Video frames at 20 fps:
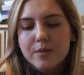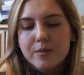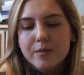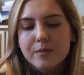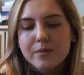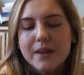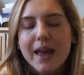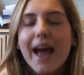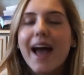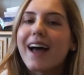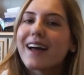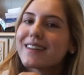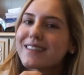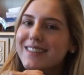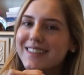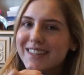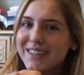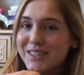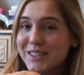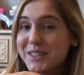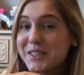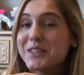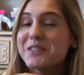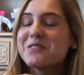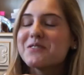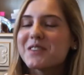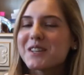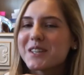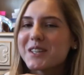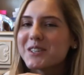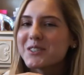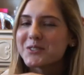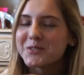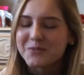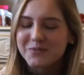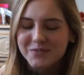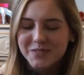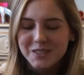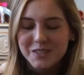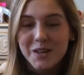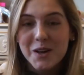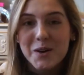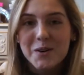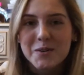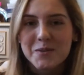yeah, it's good for you. So,